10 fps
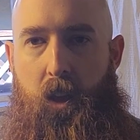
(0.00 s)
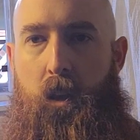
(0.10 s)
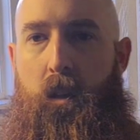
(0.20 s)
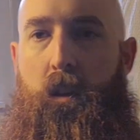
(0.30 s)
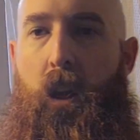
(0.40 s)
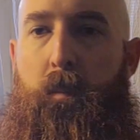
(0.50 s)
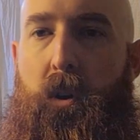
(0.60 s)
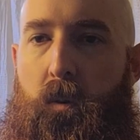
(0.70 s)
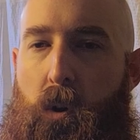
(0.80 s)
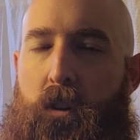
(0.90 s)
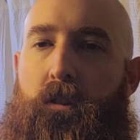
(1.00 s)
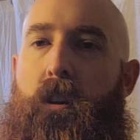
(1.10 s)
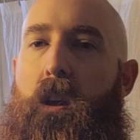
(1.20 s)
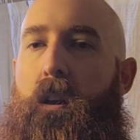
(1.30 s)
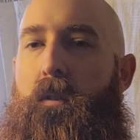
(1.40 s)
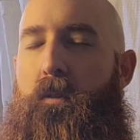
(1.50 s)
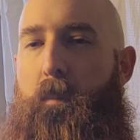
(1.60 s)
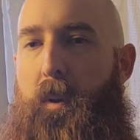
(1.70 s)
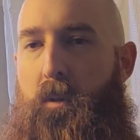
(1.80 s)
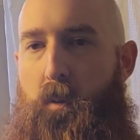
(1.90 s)
a beard wash today. I
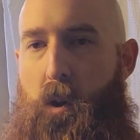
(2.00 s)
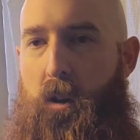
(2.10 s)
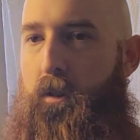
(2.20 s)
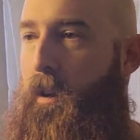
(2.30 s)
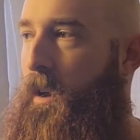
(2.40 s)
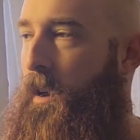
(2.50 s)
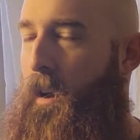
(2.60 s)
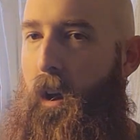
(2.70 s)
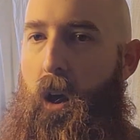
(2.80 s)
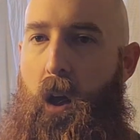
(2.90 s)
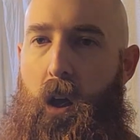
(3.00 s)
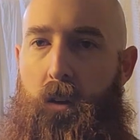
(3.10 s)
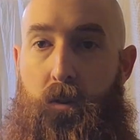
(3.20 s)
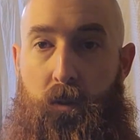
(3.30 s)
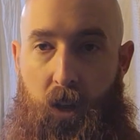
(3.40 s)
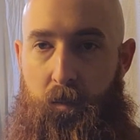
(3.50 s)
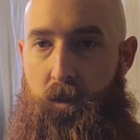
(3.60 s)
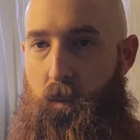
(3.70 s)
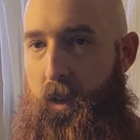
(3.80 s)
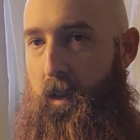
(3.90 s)
use a beard wash 2
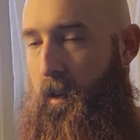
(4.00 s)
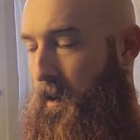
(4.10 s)
times a week.